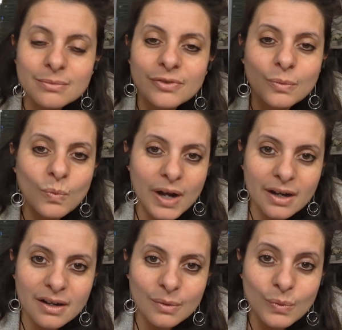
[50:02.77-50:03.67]
from
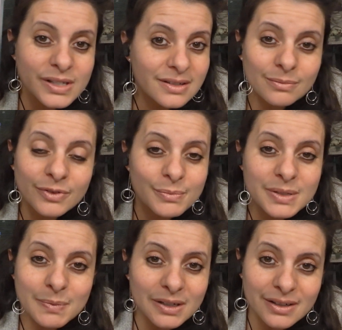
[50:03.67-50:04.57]
where? Wisdom from
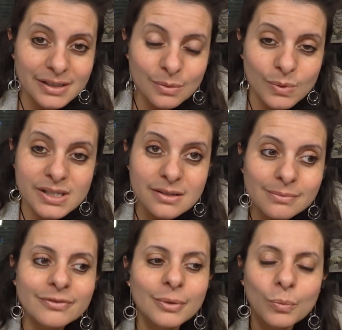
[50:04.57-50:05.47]
Spirit. Wisdom
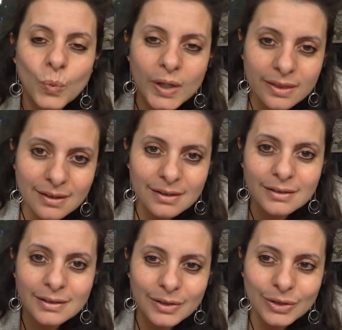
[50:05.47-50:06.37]
from
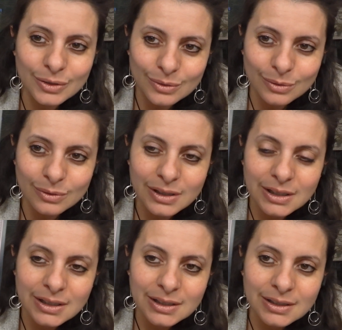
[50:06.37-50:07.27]
within you.
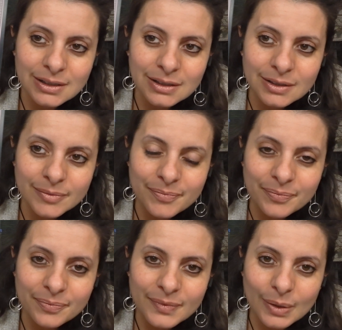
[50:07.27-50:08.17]

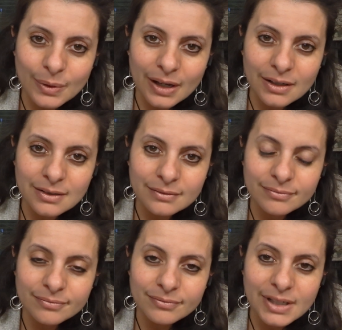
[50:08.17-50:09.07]
Okay?
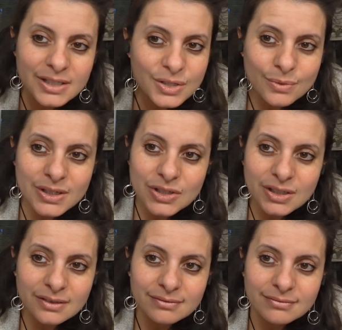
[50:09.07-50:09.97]

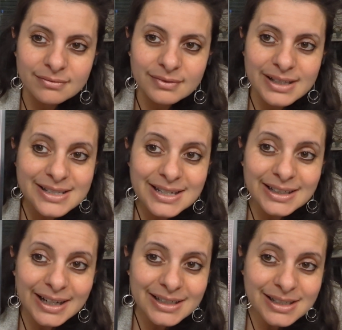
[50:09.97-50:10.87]
Intuition. That's
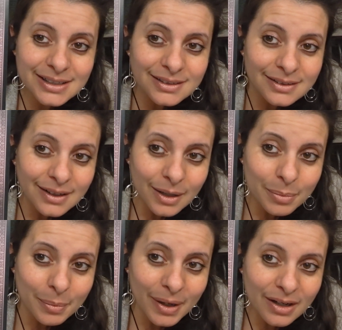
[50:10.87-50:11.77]
connecting up
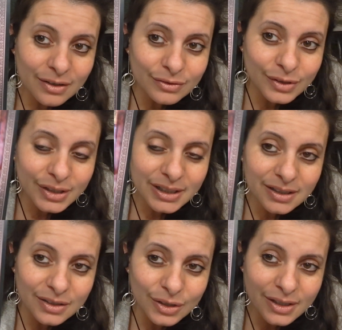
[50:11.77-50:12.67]
above. Look
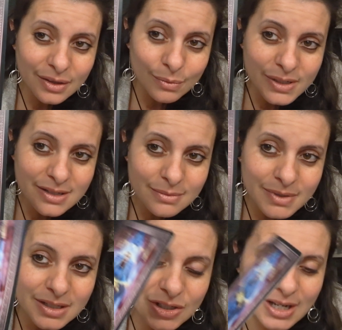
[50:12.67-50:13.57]
at the wisdom
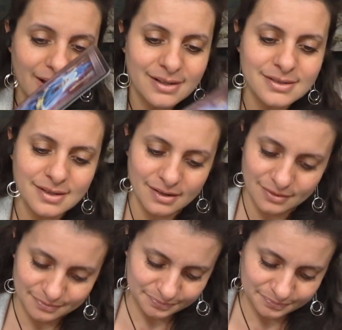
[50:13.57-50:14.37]
that she has there.